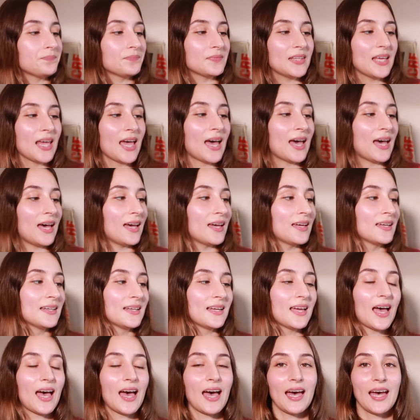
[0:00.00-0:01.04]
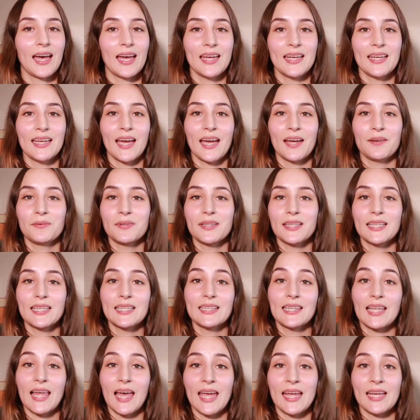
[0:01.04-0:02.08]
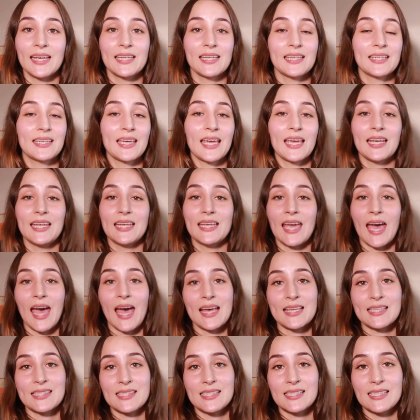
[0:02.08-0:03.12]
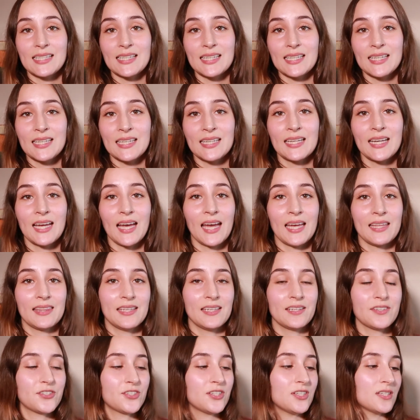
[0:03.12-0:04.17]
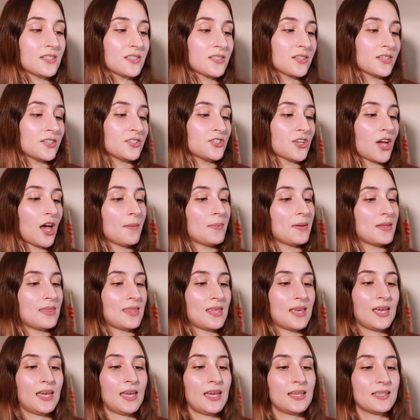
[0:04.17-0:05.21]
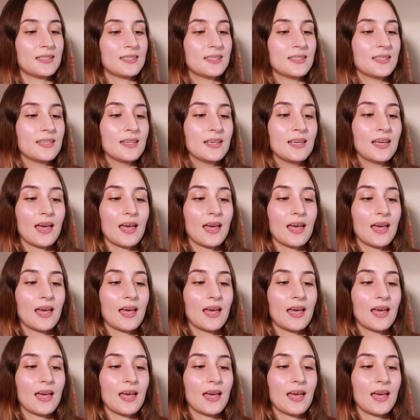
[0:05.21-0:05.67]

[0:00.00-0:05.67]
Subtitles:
yeah, I really like Katie Cassidy. I think she does a good job in this.